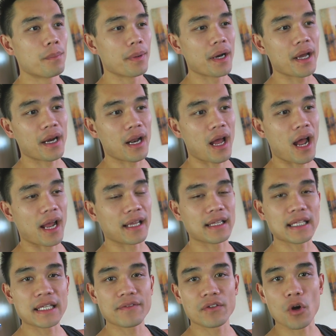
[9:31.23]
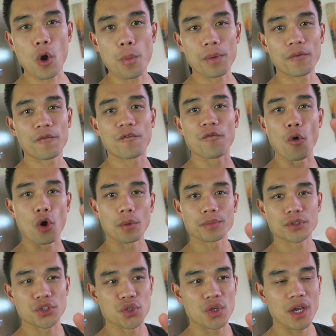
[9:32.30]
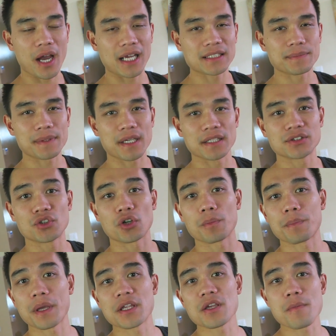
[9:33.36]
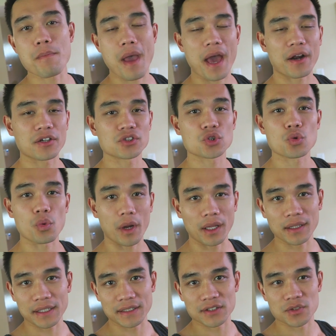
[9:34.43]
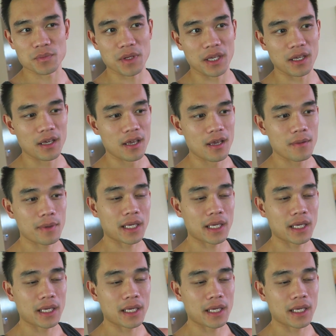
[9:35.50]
but I leave an open forum to you guys because your opinion matters greatly to me,